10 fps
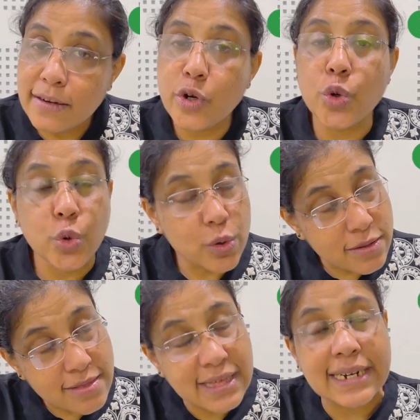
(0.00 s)
do
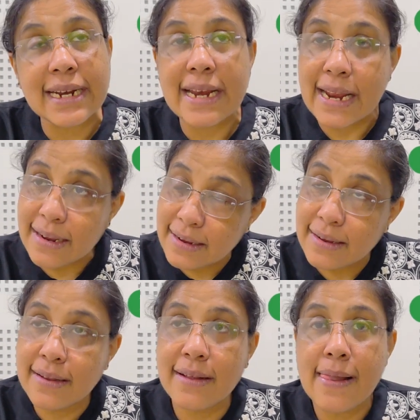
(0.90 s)
certain
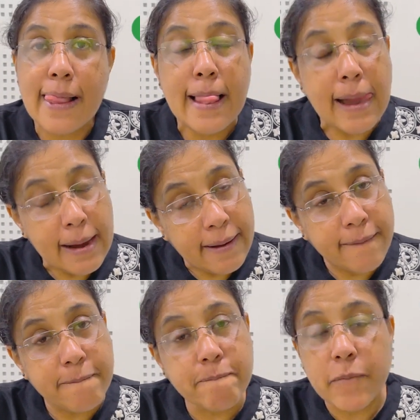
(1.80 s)

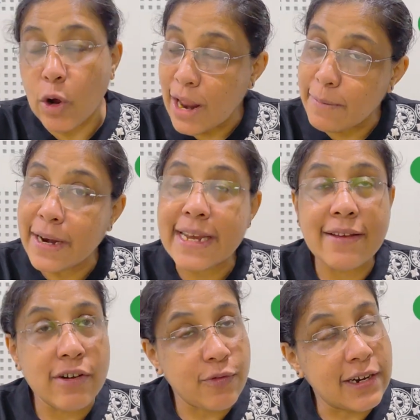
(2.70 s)

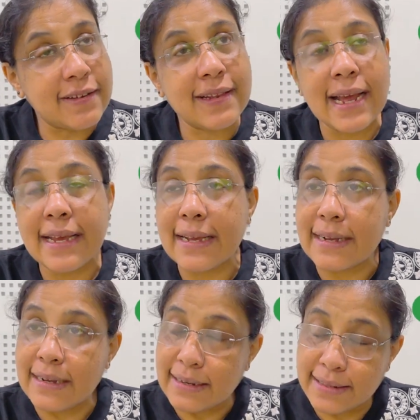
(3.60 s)
collaborative efforts like
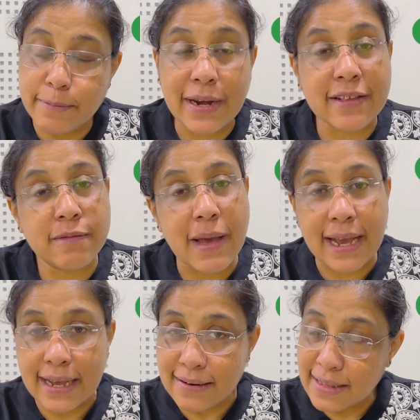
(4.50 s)
the BRICS
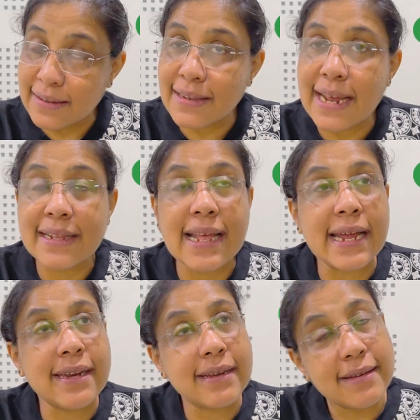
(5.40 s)
Bank and things like
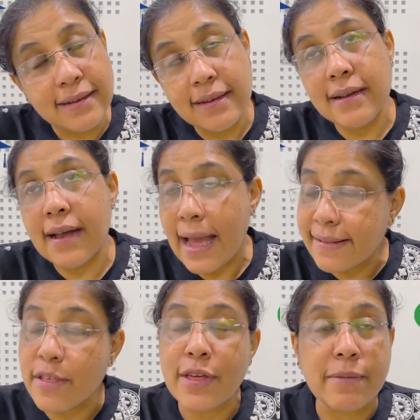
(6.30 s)
that. At
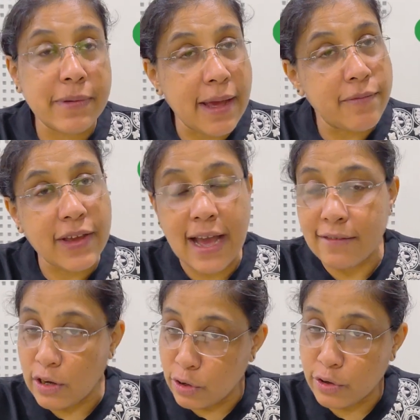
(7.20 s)
the same time, we
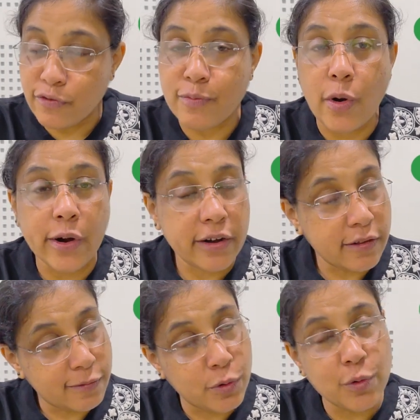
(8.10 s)
have a lot of border
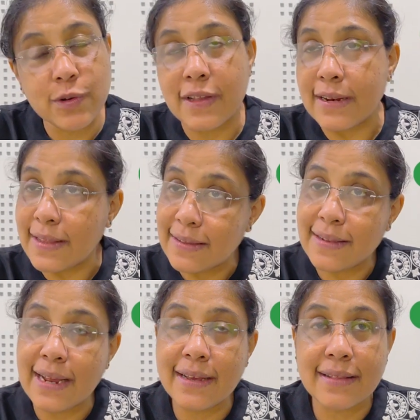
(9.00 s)
disputes and things
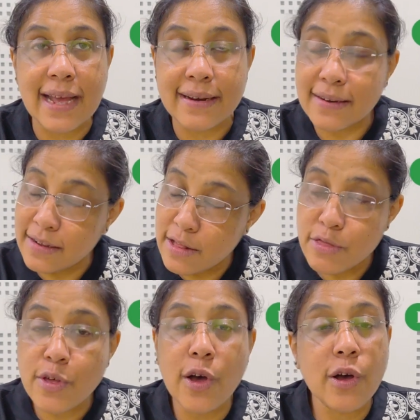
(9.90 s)
like that.
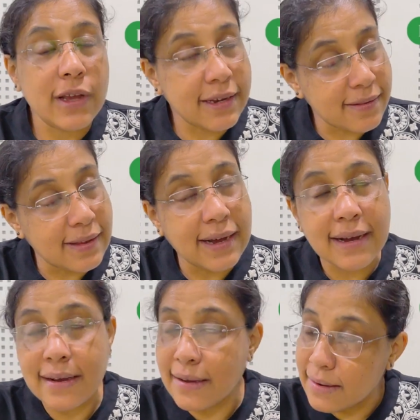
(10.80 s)
So
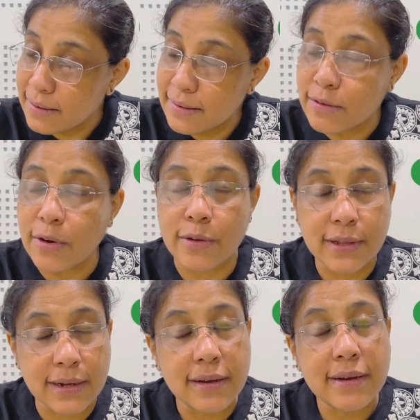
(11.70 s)

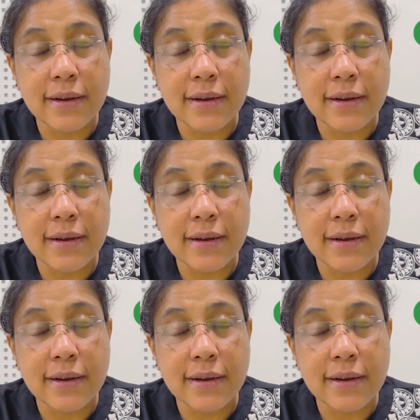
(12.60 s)
the